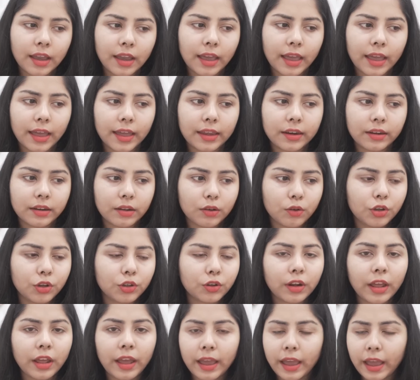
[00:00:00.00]
And we
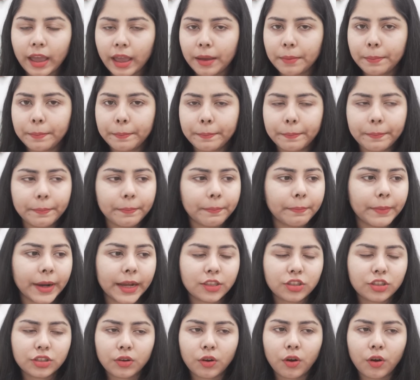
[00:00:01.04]
don't have
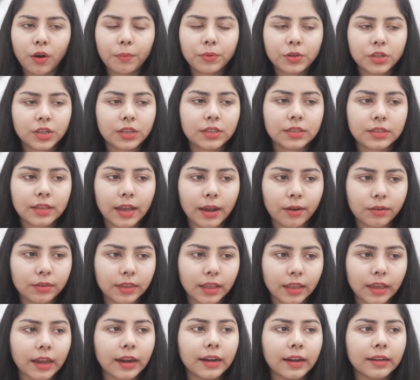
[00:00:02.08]
much options out
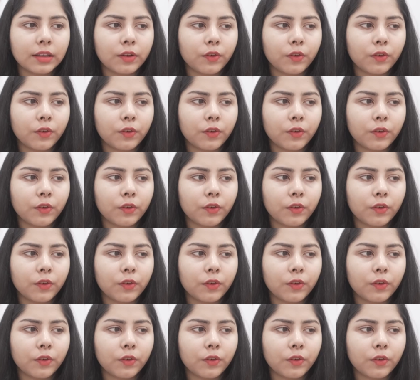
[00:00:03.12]
there